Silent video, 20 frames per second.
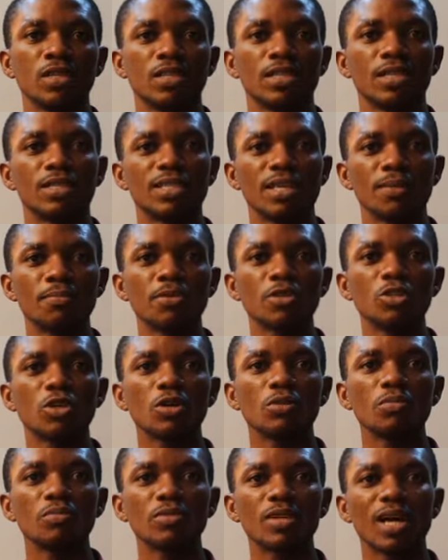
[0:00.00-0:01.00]
The
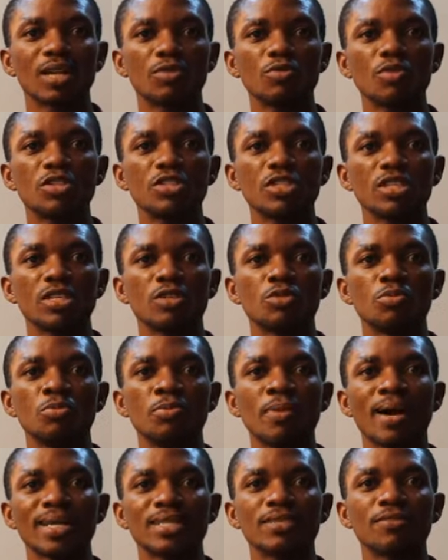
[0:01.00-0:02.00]
temperature at which
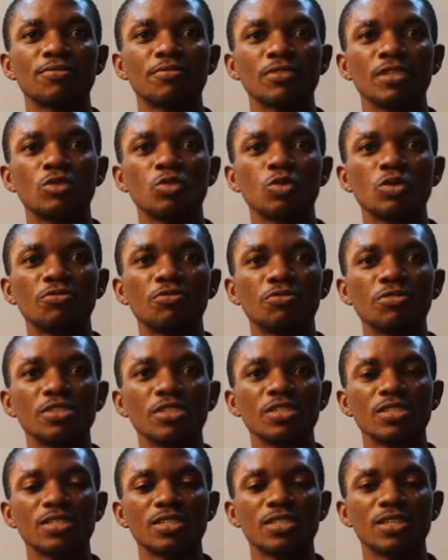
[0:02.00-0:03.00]
it would
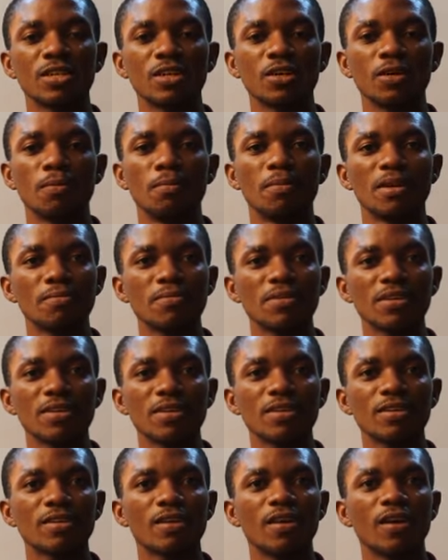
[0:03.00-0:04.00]
freeze may
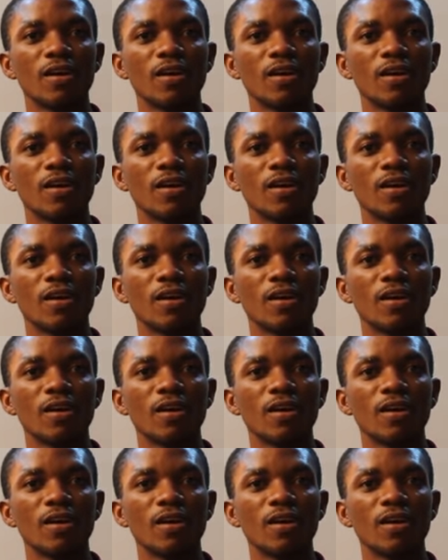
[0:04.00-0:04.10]
be